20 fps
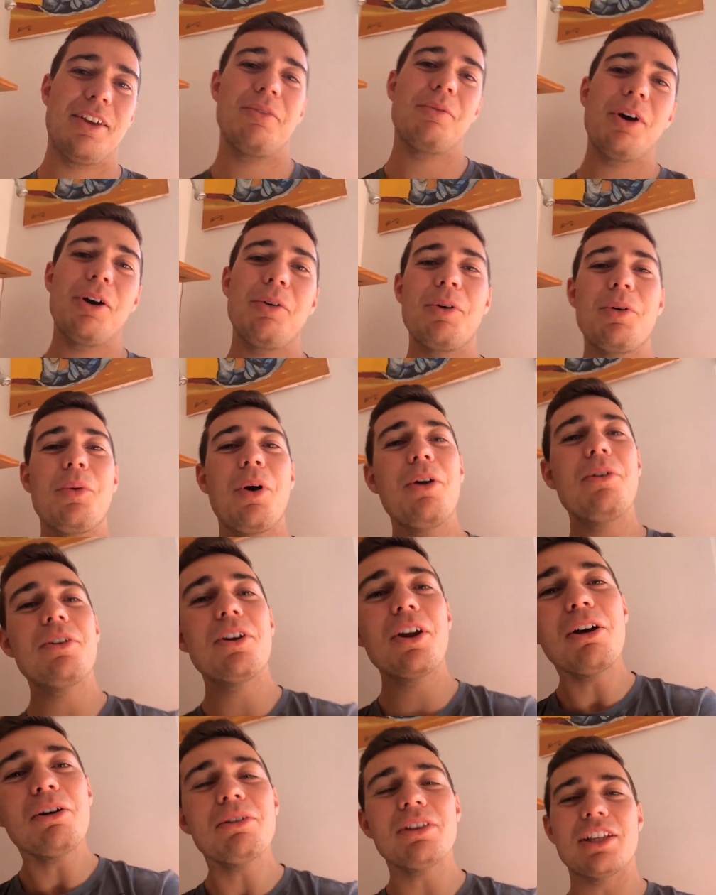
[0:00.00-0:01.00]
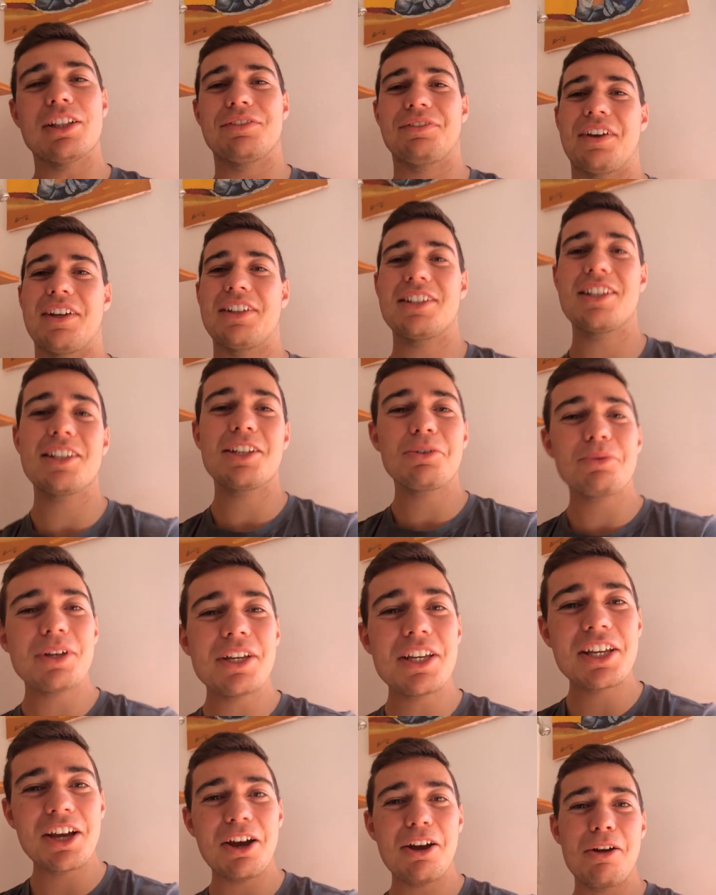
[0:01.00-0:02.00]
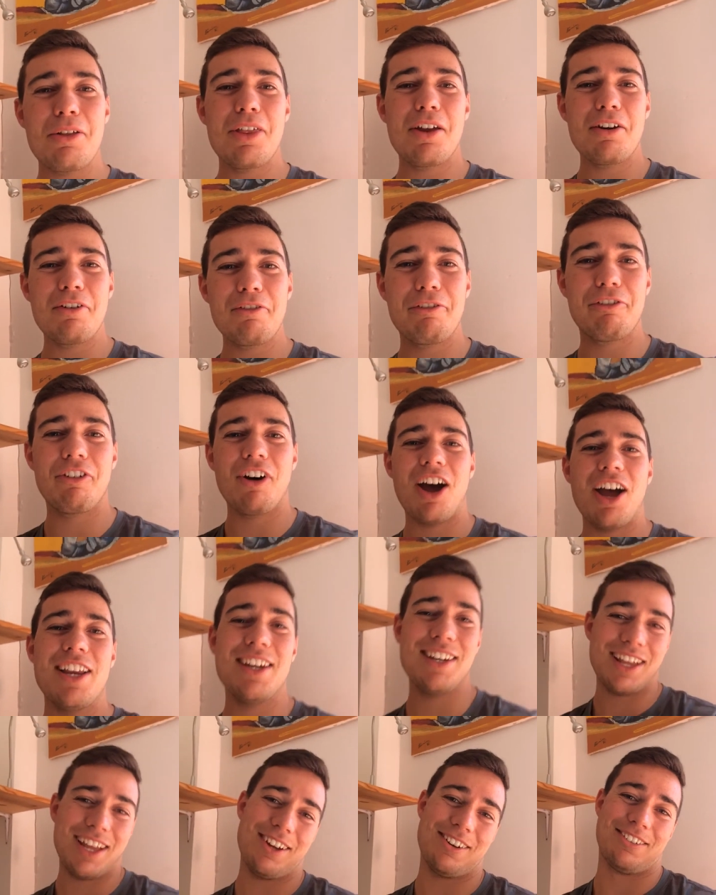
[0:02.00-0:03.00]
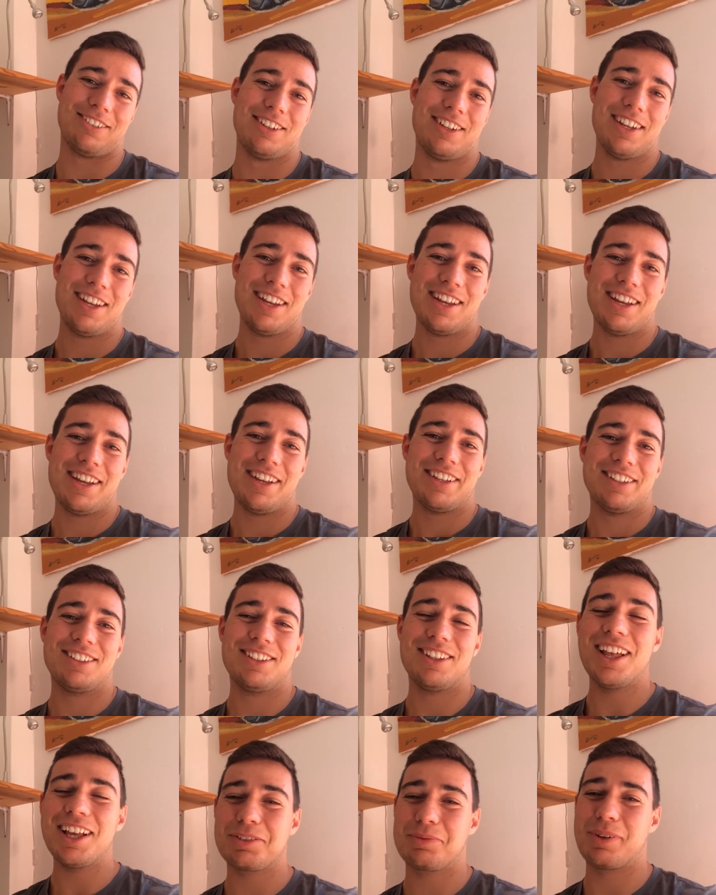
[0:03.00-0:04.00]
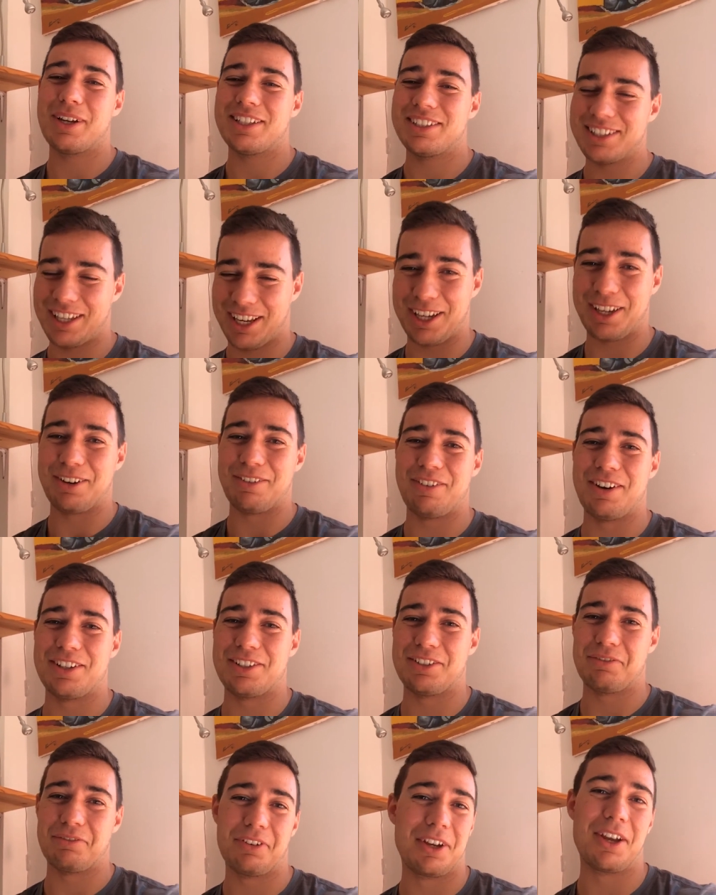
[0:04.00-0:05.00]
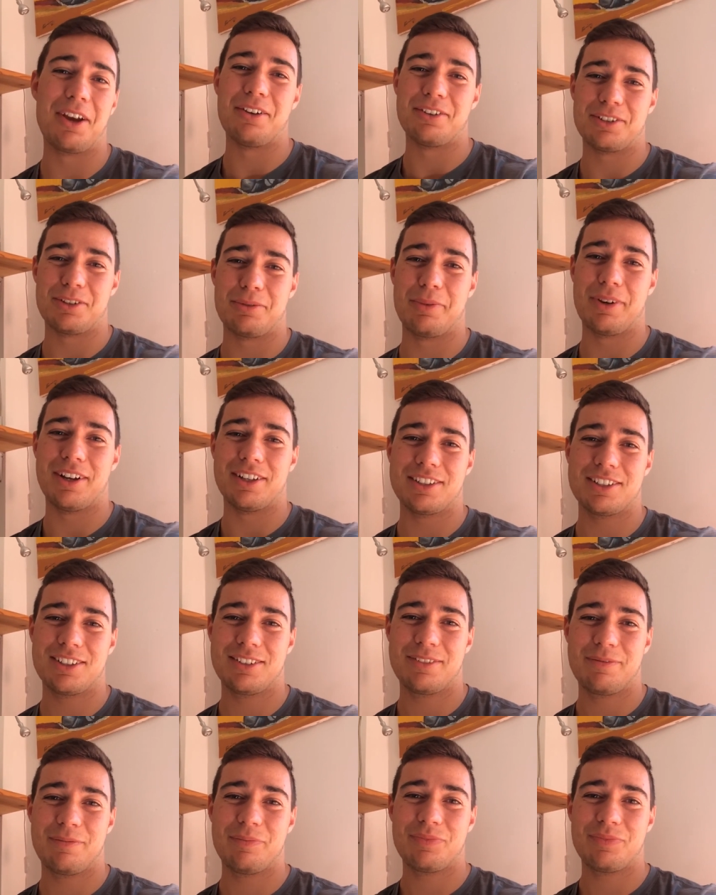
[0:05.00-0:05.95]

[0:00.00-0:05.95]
Well, we won't know these things until we go there and find out. So that's my second reason for going to Mars.